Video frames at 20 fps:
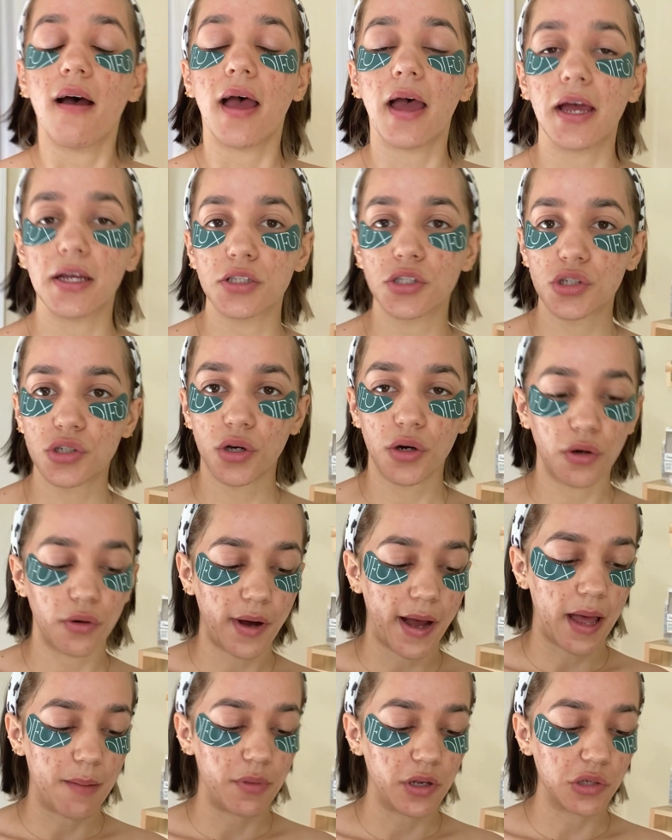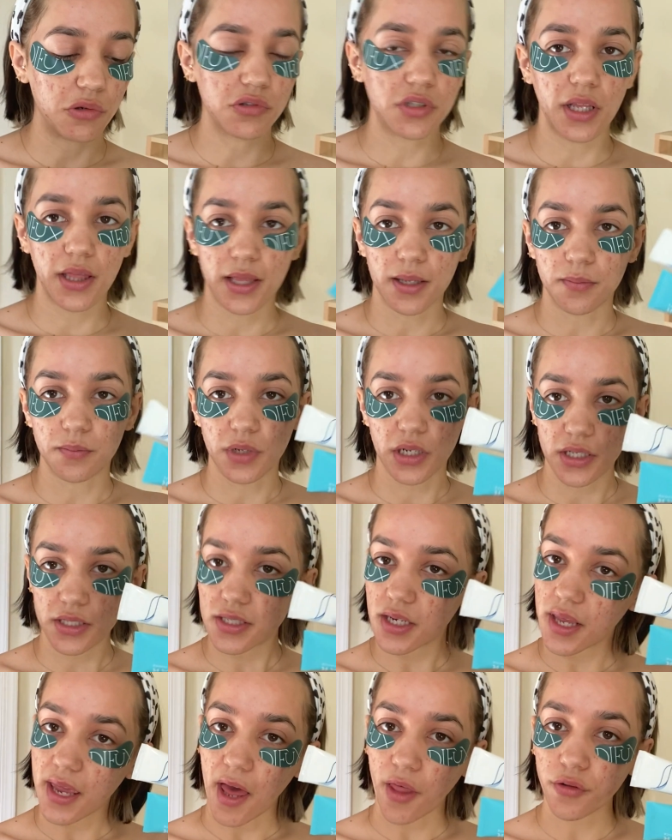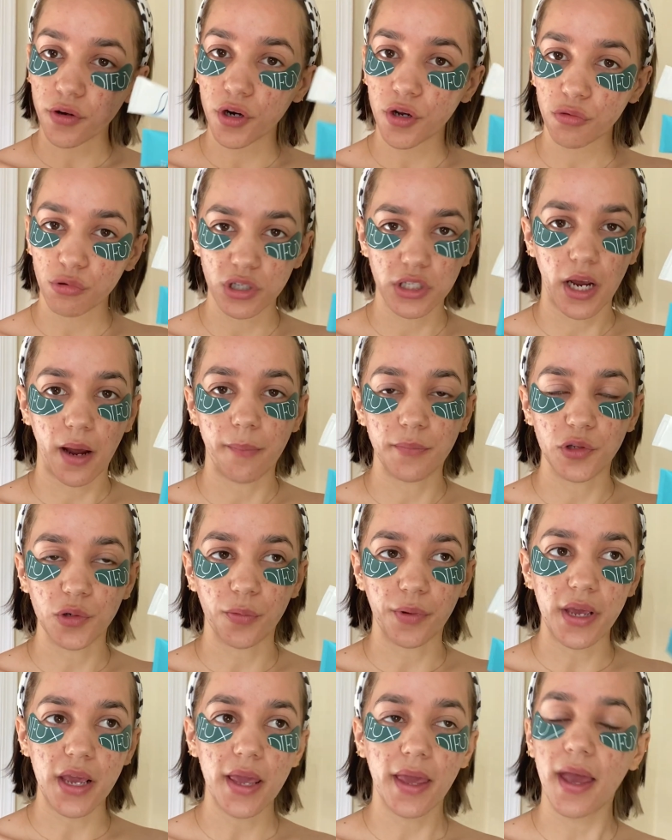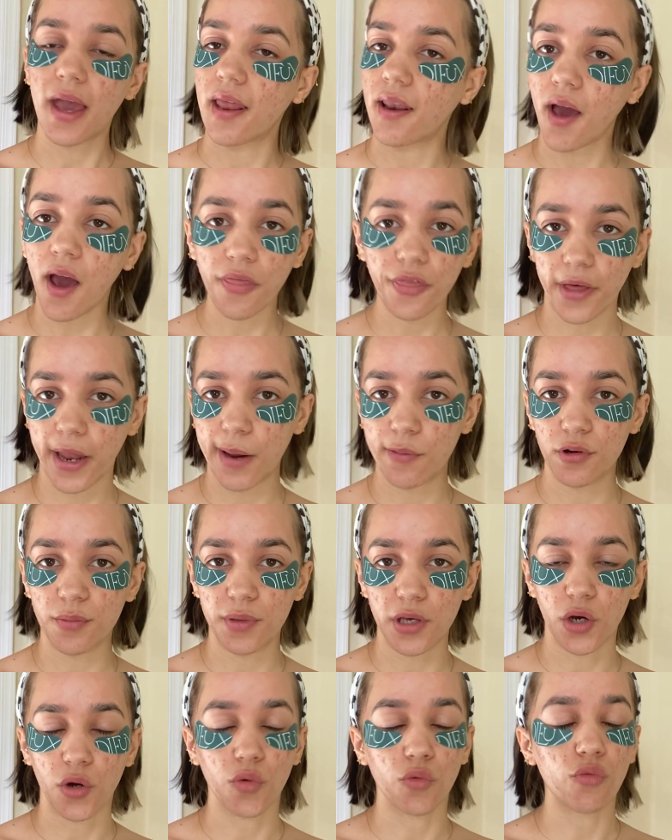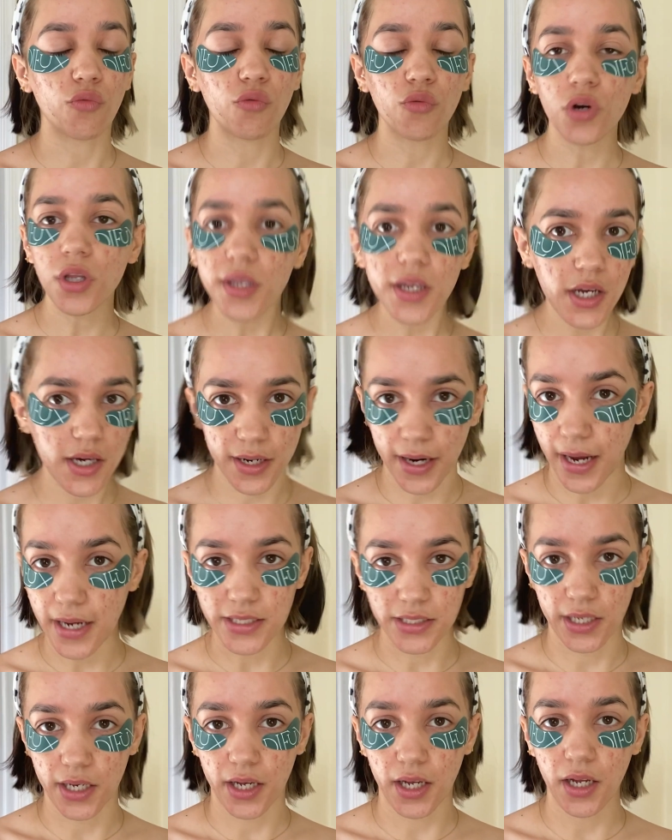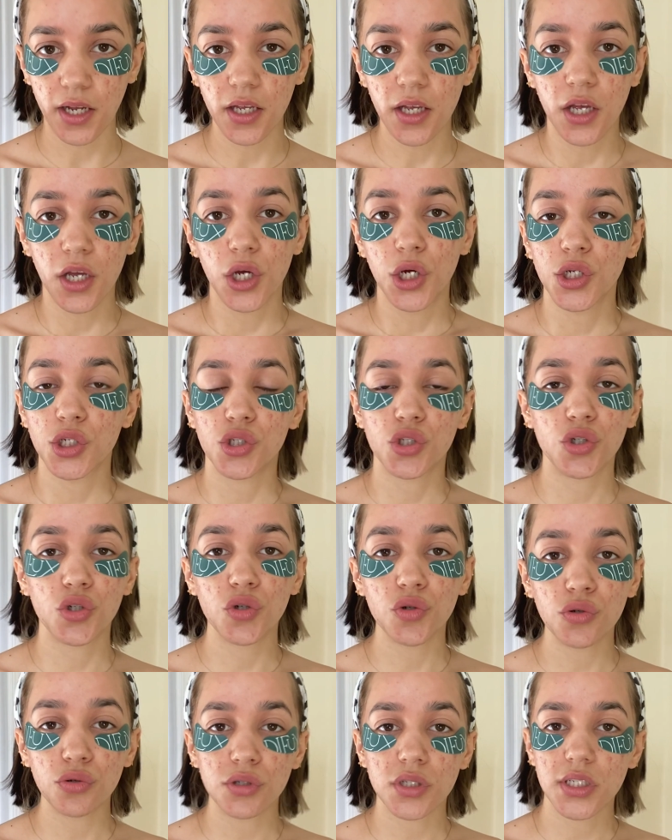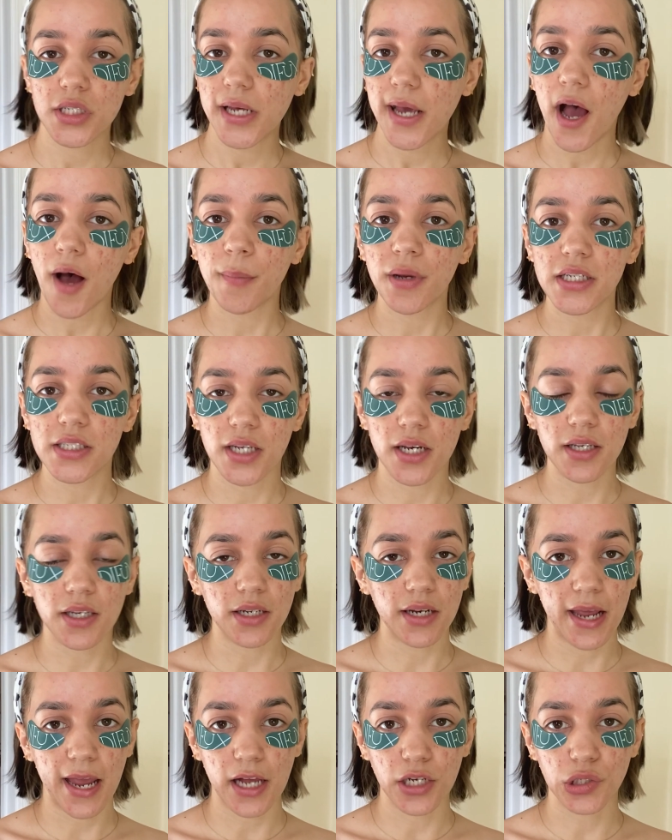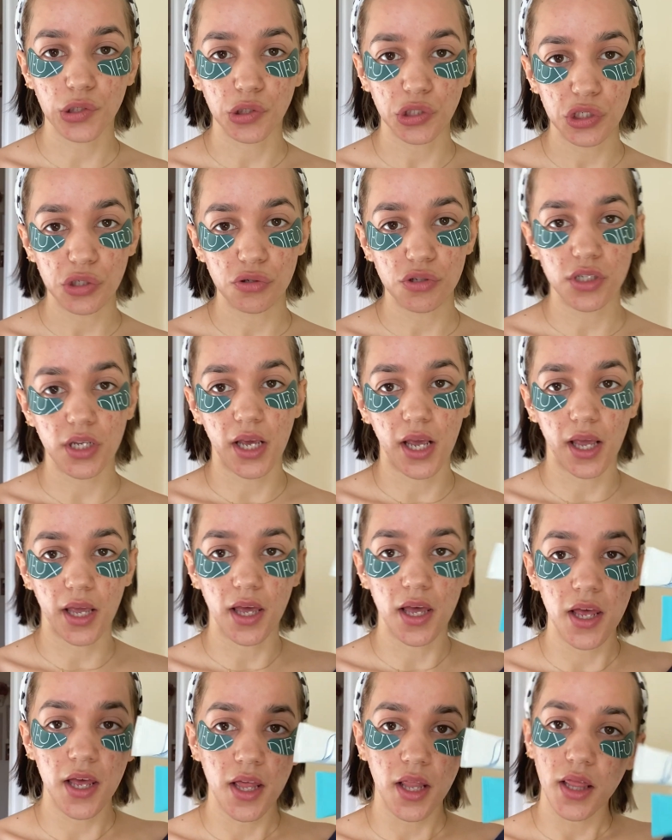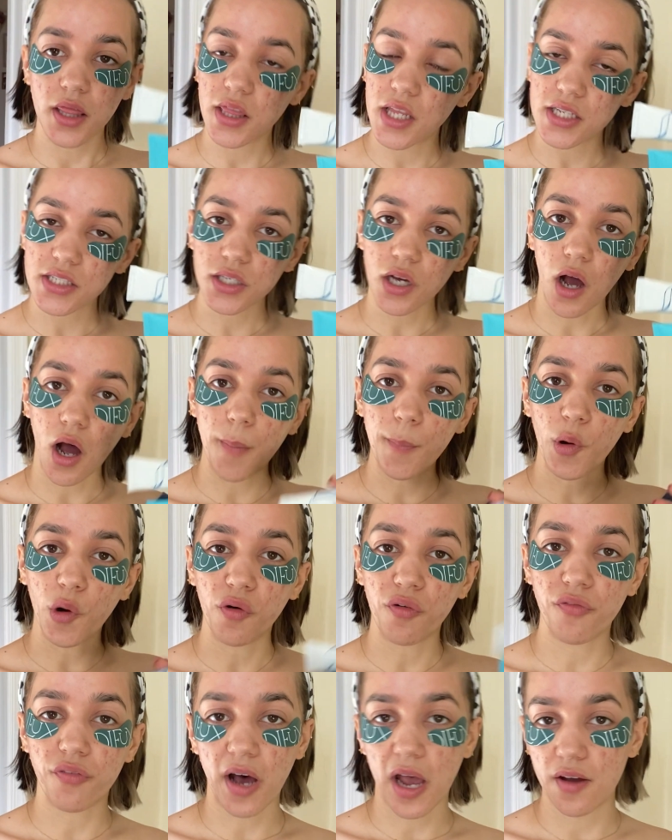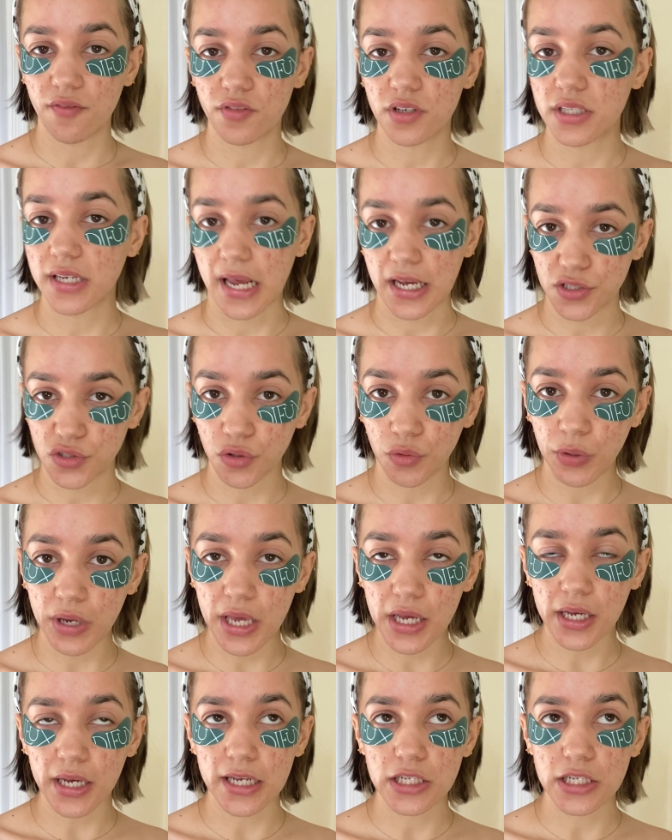And so I've been using them together three times a week, and I thought it would be a really good idea to see how my skin can handle using this combo five days a week.